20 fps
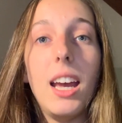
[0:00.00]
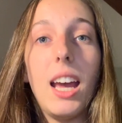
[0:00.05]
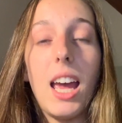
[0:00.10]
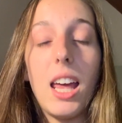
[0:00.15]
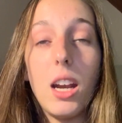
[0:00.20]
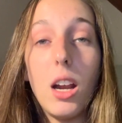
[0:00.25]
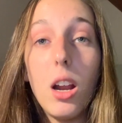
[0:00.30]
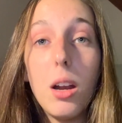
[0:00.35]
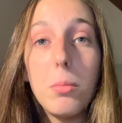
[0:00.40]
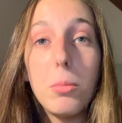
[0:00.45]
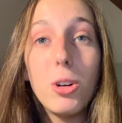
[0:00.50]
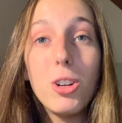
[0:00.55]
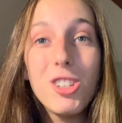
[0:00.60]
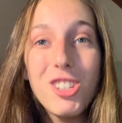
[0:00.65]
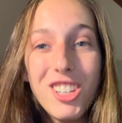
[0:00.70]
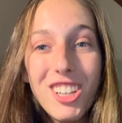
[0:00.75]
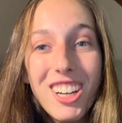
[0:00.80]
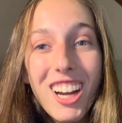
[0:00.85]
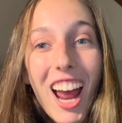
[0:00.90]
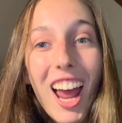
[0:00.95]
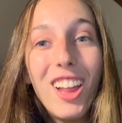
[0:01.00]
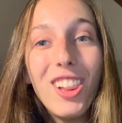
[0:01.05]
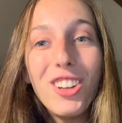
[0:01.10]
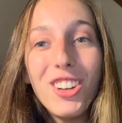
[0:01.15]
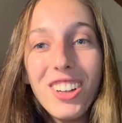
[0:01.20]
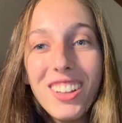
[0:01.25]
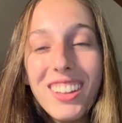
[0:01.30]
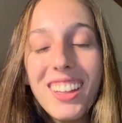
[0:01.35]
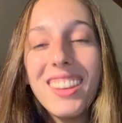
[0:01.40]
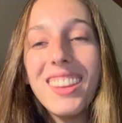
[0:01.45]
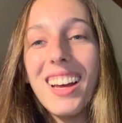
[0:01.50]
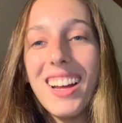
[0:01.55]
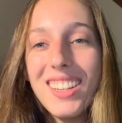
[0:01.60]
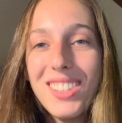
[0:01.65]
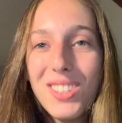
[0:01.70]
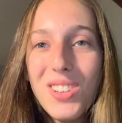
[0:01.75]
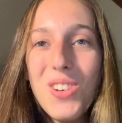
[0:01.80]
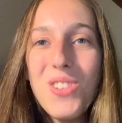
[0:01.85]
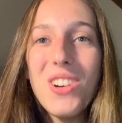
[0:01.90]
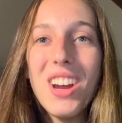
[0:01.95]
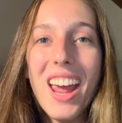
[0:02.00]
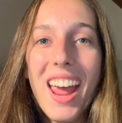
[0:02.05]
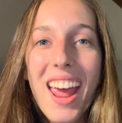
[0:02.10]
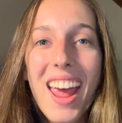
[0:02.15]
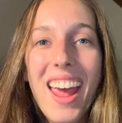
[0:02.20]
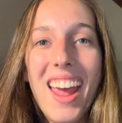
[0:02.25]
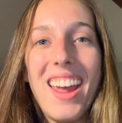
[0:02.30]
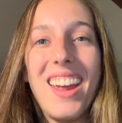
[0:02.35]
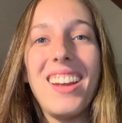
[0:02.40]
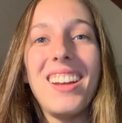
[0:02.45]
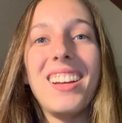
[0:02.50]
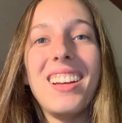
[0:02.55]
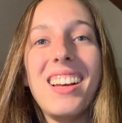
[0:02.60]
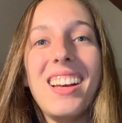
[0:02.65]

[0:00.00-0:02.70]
And on Immersion, I learned that that's okay.